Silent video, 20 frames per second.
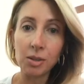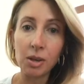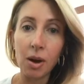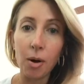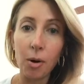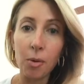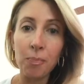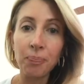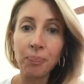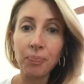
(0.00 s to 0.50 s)

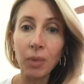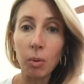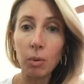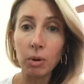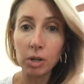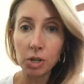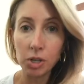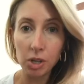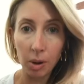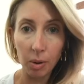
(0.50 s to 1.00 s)
So
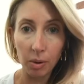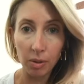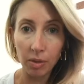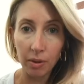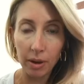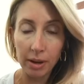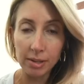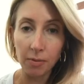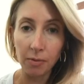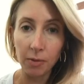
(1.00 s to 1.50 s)
I want to share
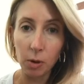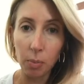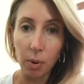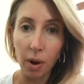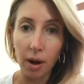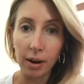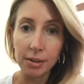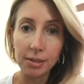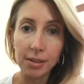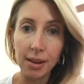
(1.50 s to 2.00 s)
with you guys a few
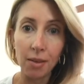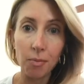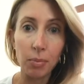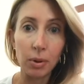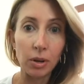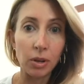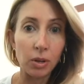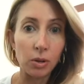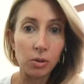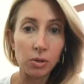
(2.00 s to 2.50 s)
products that I've
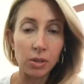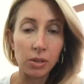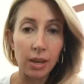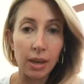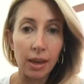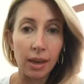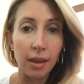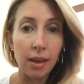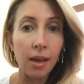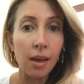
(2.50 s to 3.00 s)
been
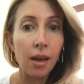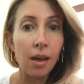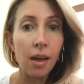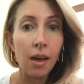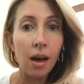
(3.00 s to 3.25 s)
using